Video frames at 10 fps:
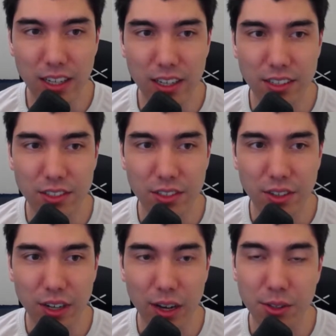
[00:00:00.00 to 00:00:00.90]

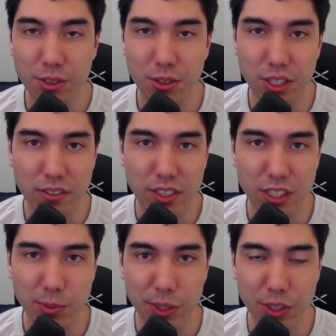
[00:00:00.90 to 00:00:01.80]
So I was a little nervous,
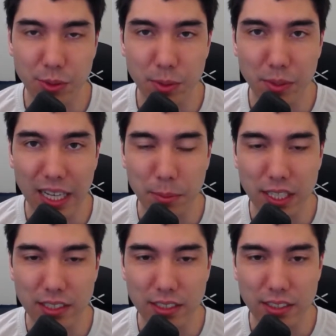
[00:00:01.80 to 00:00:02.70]
especially with the black
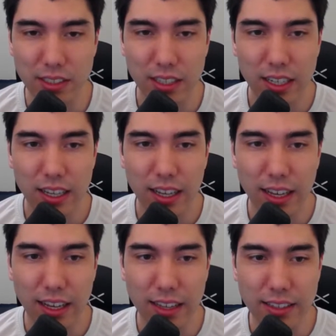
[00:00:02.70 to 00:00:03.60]
pieces.
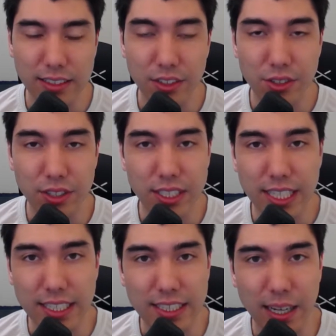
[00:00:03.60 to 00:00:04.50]
And this is also the
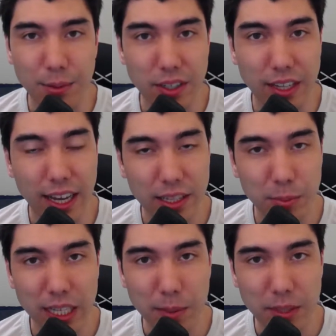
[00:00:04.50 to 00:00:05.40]
second time that I had the
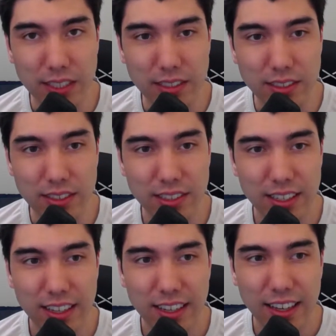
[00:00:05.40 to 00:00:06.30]
black pieces.
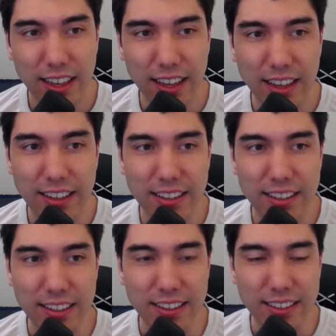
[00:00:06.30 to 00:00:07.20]
And
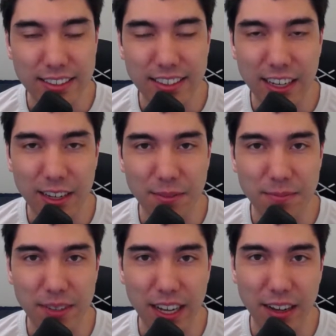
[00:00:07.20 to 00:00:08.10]
this
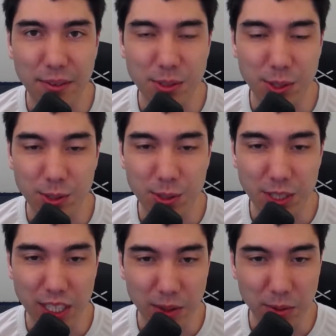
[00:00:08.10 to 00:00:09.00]
time I was also
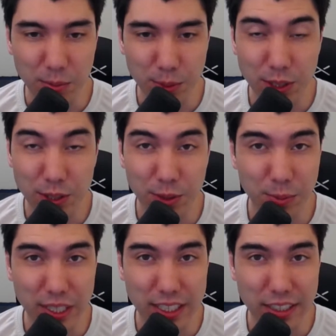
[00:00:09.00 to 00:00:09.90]
saying, please don't
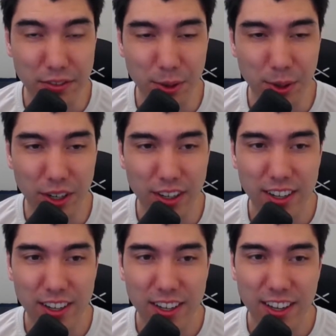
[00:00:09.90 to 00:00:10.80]
play d4.
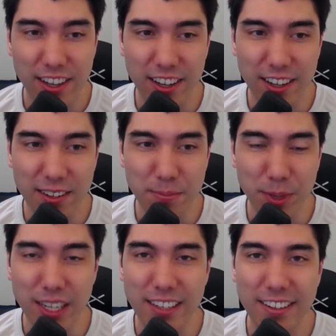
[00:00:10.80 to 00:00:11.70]

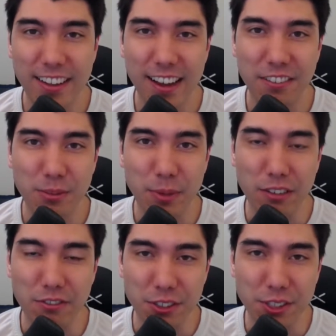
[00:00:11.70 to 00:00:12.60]
But after my
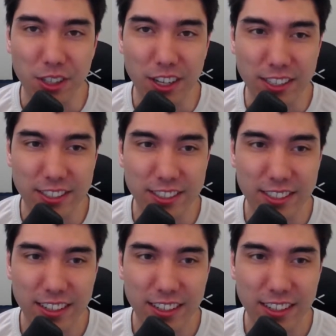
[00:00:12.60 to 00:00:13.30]
first loss